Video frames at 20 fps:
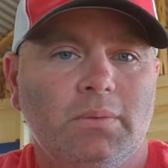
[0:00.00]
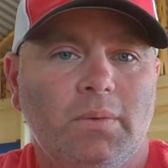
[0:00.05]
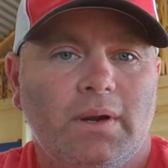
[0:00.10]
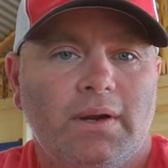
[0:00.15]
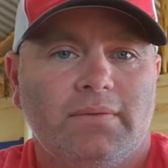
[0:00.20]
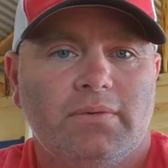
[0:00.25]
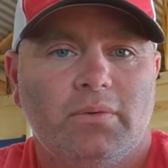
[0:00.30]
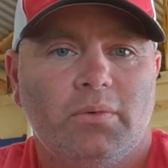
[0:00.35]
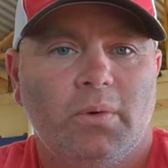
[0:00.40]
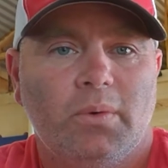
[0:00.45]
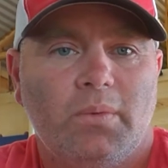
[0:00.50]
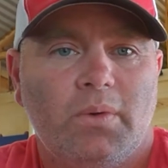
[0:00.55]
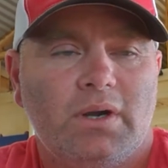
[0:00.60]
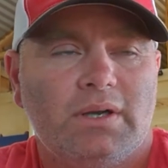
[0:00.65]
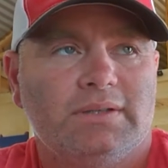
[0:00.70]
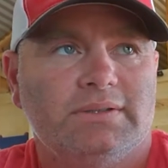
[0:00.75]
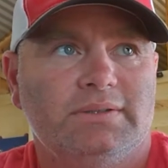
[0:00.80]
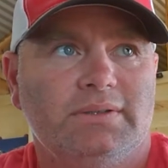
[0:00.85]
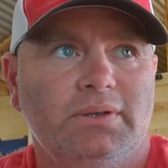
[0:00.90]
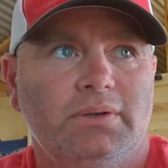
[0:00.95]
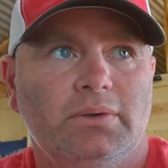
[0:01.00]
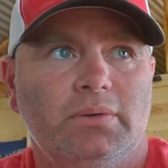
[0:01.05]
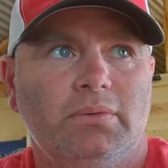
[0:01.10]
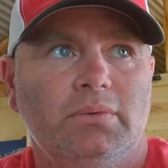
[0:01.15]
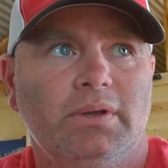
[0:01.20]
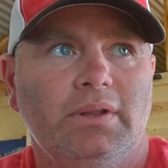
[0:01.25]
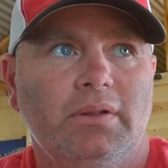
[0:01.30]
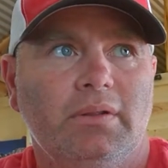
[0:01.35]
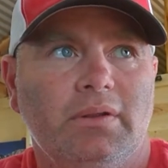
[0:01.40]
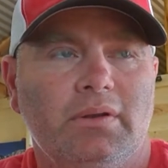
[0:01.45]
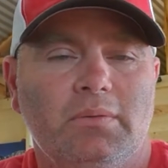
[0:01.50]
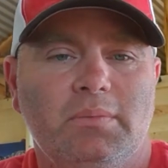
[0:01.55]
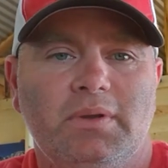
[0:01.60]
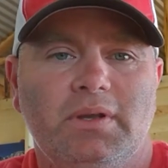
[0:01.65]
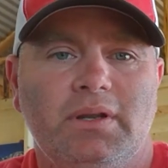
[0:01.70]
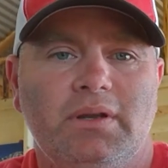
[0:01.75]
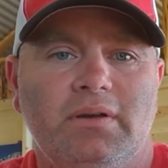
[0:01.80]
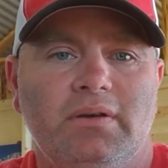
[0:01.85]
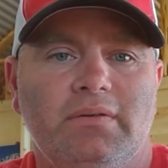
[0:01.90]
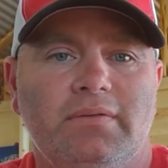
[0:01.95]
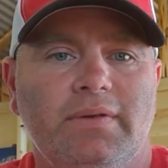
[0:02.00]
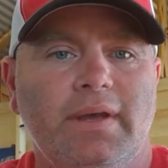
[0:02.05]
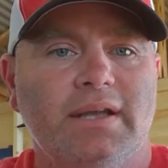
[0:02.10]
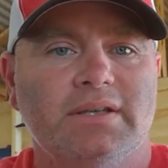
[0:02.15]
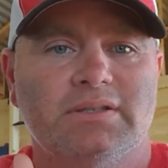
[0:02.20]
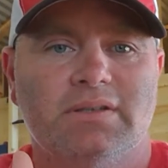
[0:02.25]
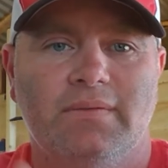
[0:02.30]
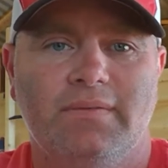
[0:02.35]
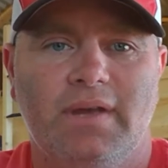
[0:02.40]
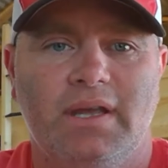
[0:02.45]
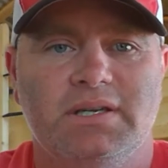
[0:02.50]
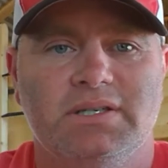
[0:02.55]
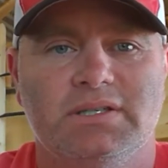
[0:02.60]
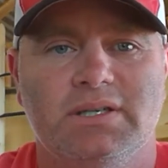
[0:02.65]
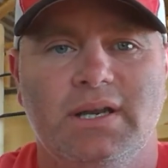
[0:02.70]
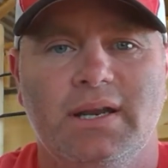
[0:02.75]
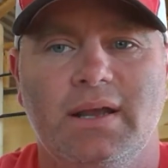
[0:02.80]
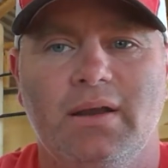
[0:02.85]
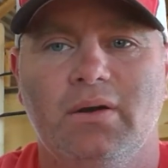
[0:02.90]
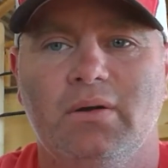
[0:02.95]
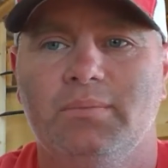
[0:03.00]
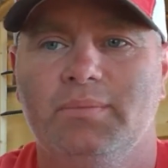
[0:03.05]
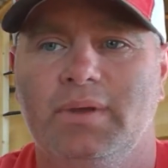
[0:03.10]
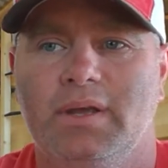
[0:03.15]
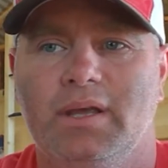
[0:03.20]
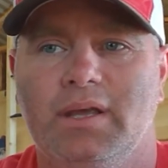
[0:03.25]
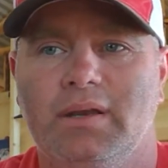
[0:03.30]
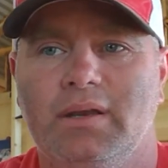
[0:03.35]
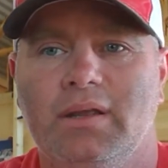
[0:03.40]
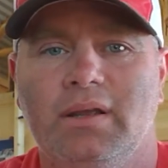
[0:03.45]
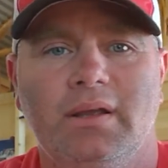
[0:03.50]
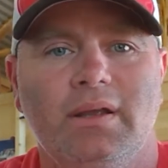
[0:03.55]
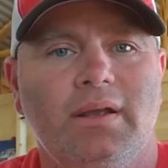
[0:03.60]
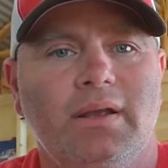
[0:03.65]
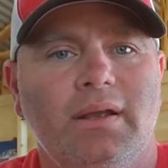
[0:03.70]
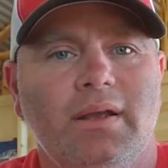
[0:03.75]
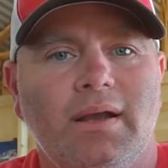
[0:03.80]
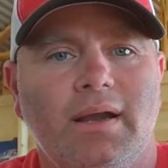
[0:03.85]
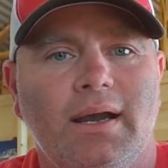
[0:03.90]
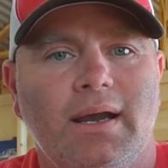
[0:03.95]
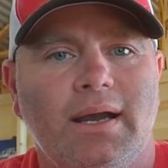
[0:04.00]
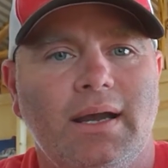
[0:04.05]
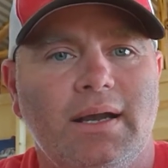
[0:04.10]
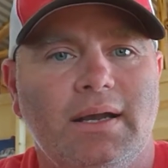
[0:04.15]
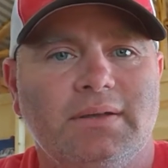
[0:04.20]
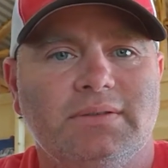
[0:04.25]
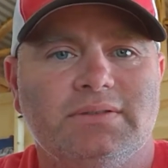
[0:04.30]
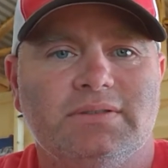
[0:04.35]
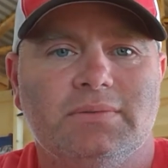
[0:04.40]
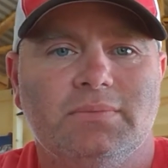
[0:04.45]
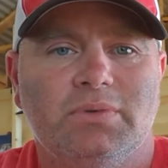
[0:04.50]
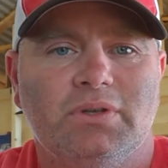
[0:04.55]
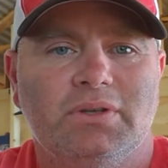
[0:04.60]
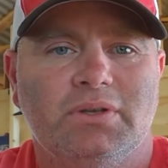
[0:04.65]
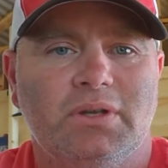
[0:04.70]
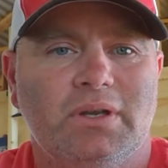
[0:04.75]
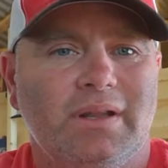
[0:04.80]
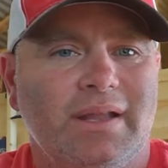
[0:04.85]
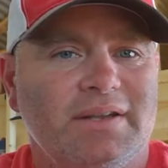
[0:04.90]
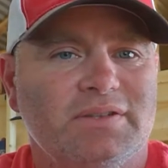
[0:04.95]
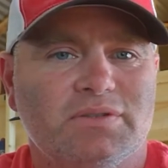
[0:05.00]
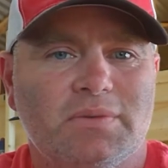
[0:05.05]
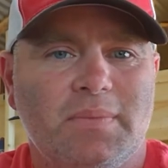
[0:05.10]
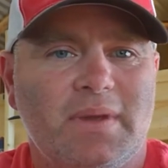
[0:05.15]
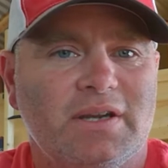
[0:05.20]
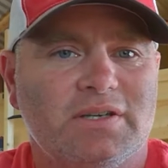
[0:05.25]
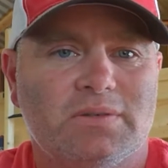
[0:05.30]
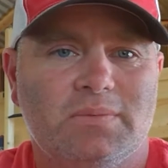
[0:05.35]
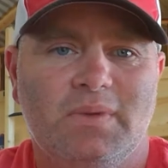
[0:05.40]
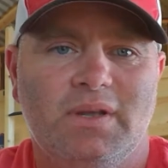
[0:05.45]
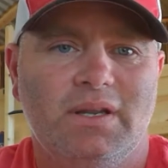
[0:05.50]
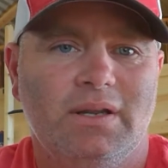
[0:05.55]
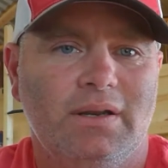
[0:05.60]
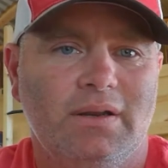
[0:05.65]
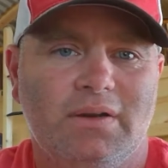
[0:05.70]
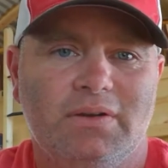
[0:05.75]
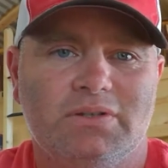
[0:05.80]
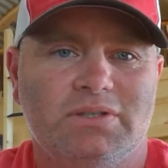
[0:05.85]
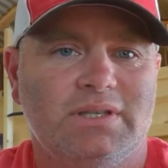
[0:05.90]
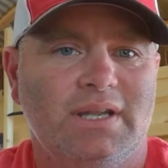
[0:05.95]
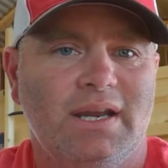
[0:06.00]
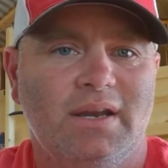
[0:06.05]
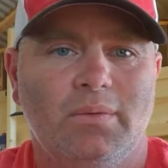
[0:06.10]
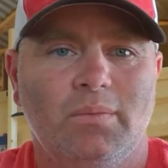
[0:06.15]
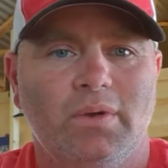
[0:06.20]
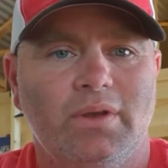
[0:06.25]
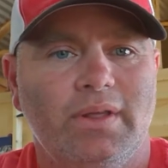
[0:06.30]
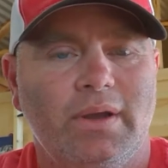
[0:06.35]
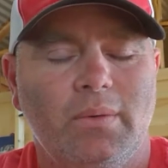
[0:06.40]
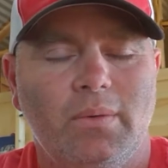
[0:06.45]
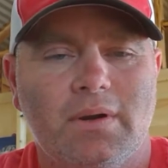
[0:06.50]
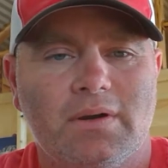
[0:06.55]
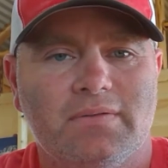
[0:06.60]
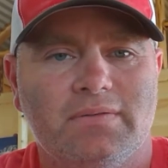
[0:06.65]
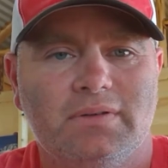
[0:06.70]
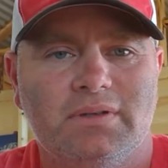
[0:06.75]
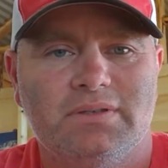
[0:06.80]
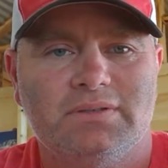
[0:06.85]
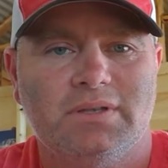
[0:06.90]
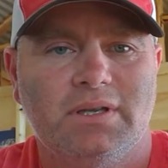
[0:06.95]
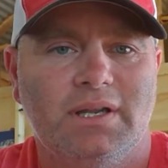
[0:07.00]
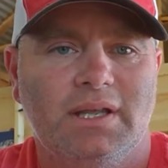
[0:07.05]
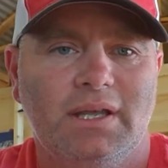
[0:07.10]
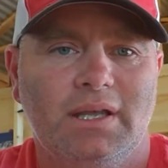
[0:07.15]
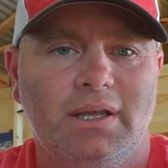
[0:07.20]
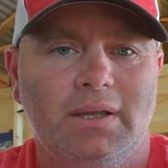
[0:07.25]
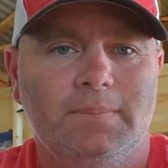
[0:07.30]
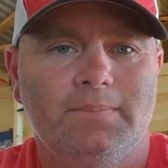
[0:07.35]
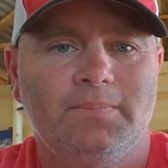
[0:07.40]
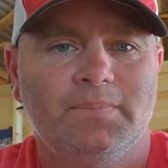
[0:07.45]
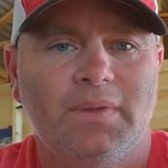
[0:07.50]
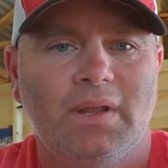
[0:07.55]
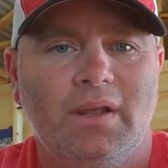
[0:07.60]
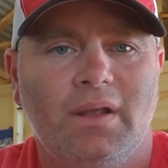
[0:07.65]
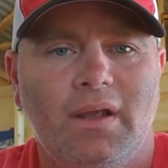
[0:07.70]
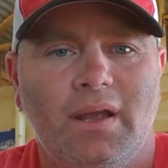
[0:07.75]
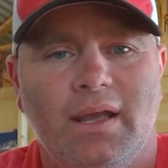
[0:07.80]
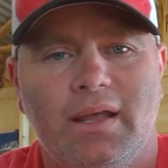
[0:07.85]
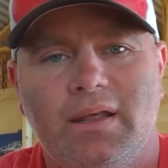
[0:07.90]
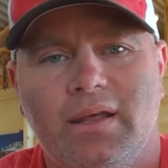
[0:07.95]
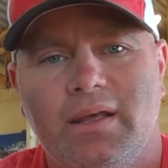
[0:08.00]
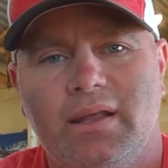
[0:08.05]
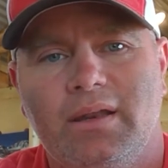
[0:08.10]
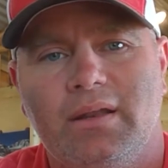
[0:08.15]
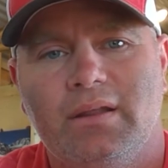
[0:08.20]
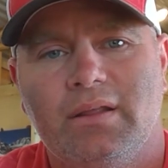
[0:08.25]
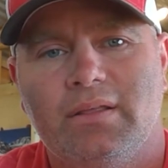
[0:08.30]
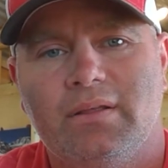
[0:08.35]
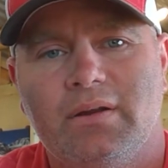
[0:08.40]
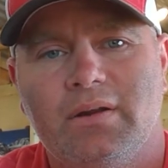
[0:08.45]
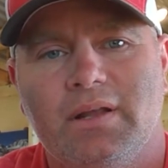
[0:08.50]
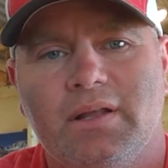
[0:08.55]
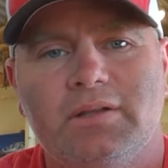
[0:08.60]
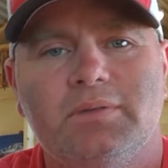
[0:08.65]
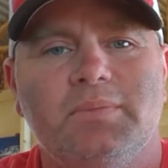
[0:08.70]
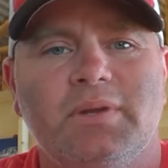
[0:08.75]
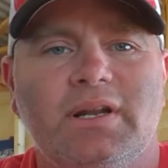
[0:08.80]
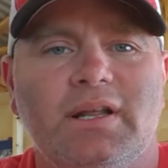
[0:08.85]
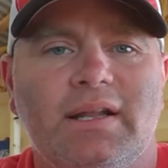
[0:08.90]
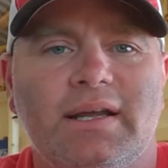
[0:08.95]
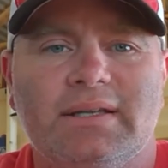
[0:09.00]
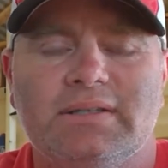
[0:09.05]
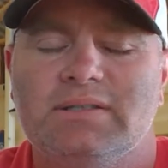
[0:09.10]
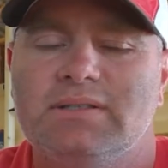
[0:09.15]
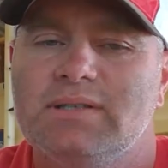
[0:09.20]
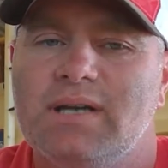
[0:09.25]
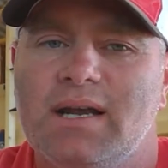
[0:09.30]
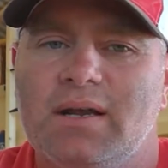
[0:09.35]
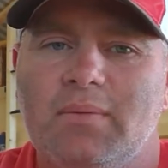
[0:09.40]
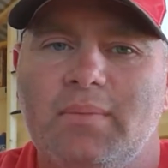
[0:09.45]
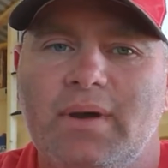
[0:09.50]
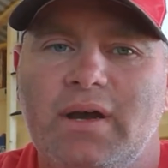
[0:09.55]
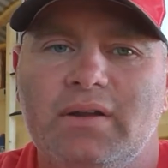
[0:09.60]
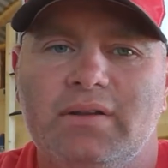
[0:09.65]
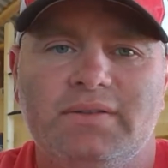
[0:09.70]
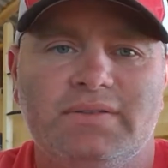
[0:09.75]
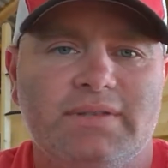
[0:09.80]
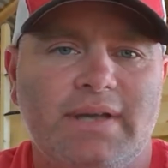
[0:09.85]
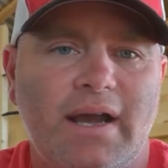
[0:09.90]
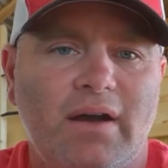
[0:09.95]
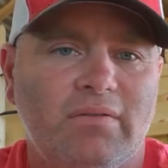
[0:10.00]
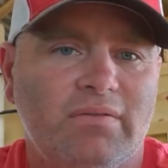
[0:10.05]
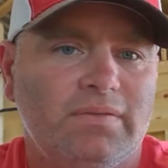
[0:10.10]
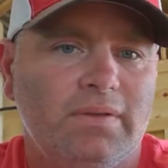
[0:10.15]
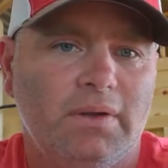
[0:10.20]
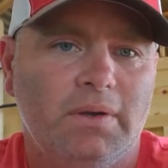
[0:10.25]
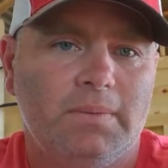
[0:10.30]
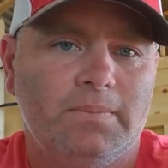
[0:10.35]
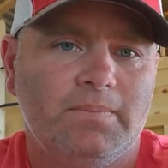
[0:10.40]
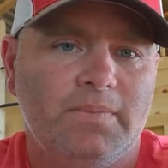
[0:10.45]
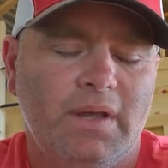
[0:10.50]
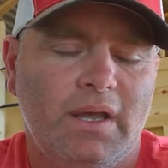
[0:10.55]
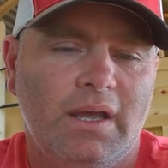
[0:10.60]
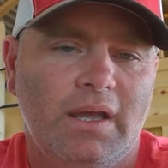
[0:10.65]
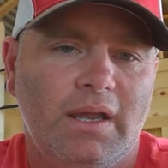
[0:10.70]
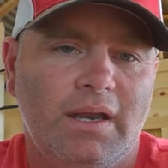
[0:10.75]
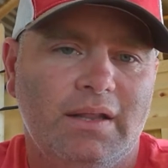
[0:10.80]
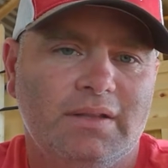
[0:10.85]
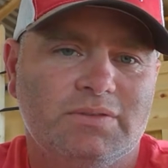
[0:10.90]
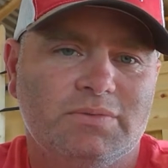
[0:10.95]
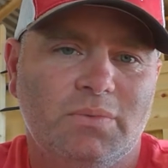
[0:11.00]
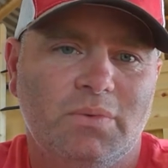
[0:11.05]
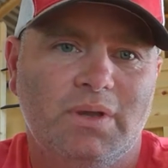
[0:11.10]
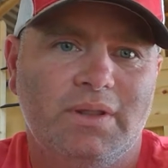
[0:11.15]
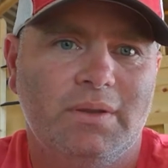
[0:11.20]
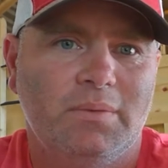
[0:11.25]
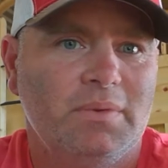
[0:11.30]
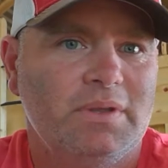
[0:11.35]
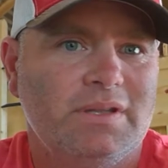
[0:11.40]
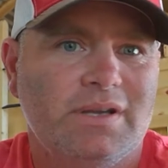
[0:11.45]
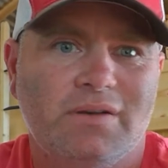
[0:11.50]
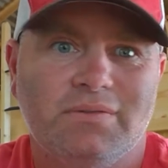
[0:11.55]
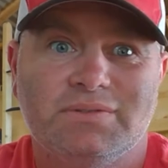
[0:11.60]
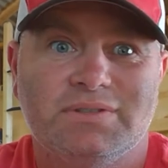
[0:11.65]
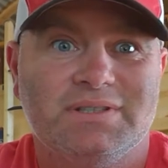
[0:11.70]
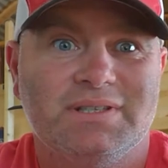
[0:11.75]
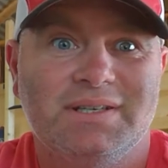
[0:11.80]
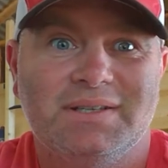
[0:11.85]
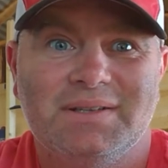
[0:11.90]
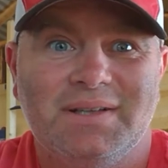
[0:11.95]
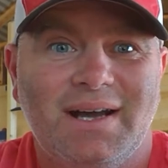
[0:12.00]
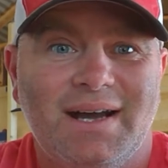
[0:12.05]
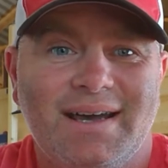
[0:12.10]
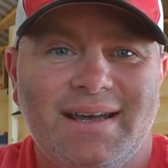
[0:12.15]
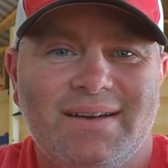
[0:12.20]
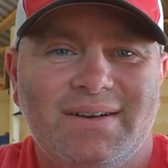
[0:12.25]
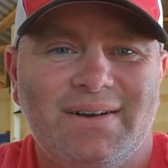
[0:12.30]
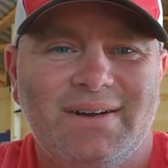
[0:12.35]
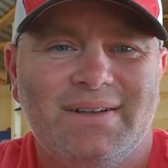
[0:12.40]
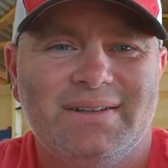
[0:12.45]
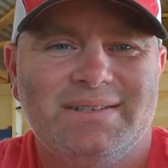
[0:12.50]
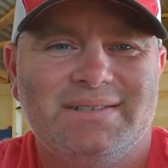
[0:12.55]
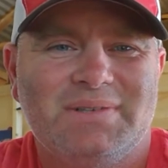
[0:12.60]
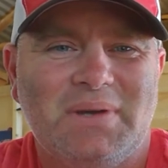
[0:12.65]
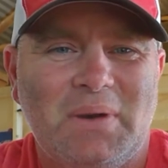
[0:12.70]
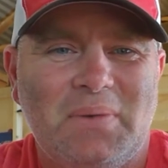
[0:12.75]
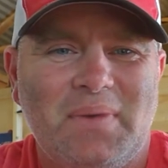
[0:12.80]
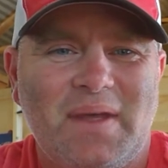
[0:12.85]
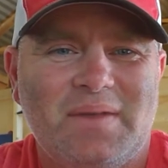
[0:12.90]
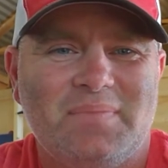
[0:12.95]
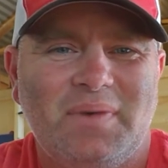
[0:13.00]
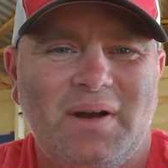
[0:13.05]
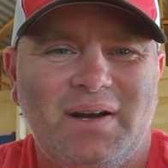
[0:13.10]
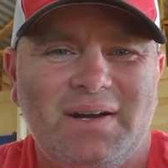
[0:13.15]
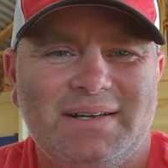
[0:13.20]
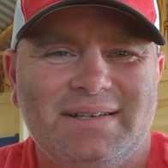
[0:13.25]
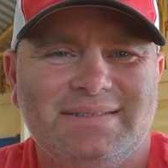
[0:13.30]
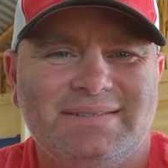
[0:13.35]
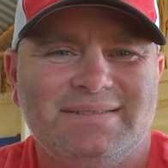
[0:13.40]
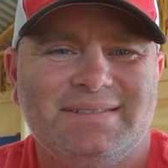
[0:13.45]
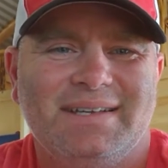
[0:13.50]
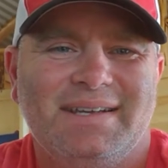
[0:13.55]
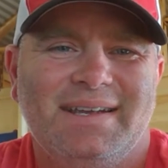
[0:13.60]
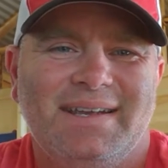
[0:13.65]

wherever we want to with a little bit of excavation help and some really good laser measurement and understanding where that water flow is going to hit. And the third element I like to talk about is outflow, and it's one that we don't see a lot on these homemade ponds,